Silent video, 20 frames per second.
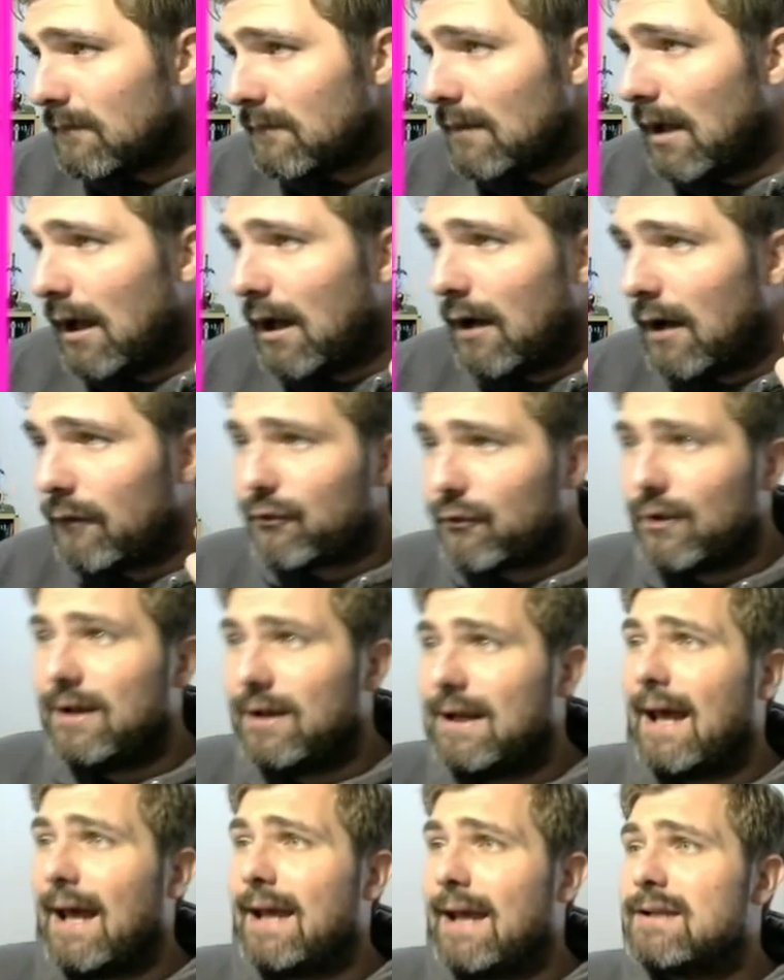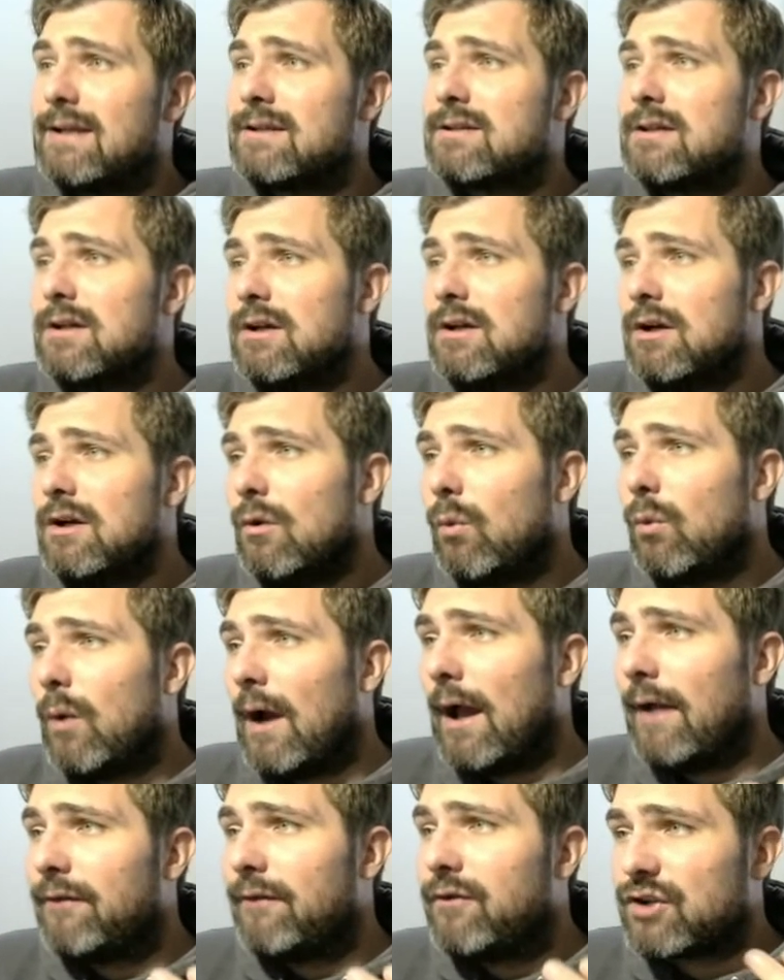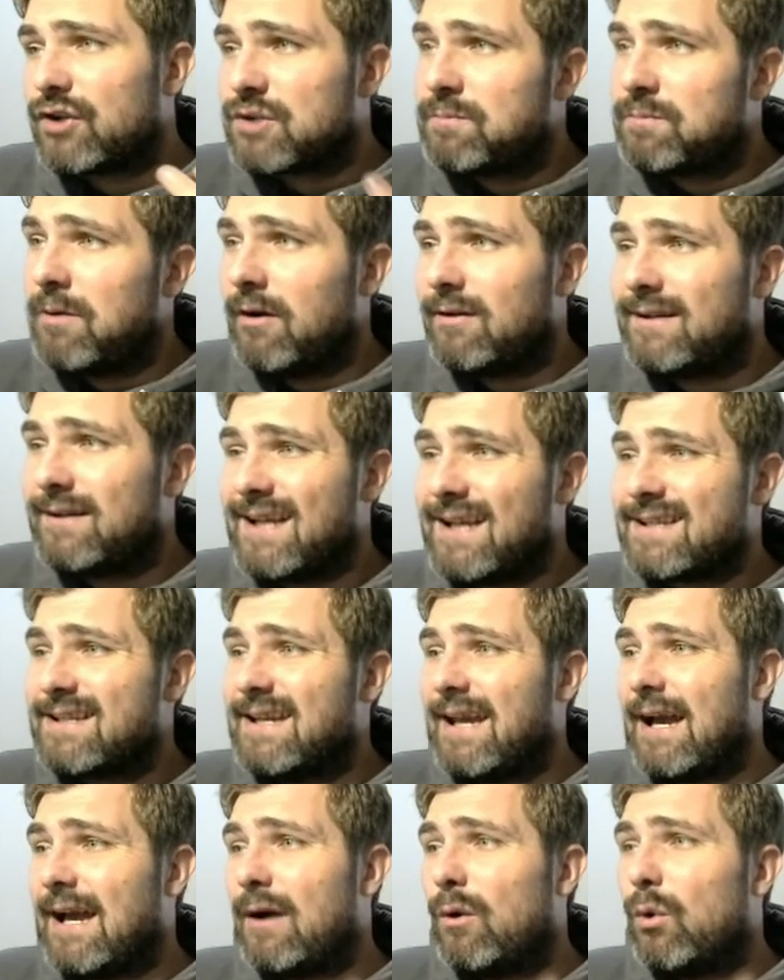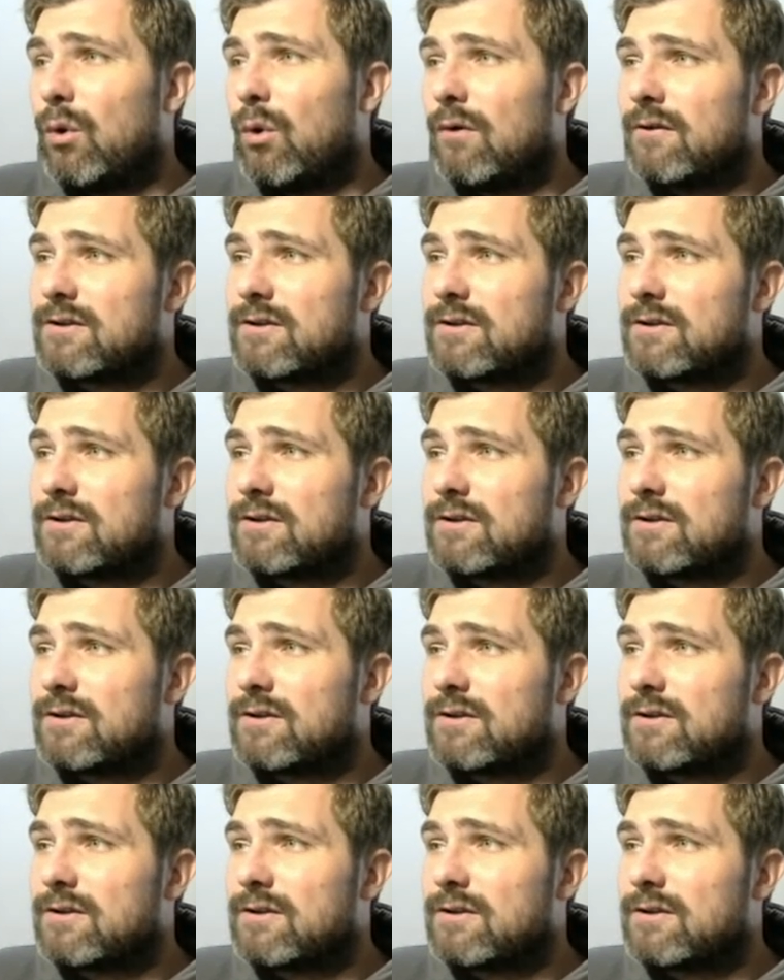3 lanes where if you've got Spirit of Destiny out, all of a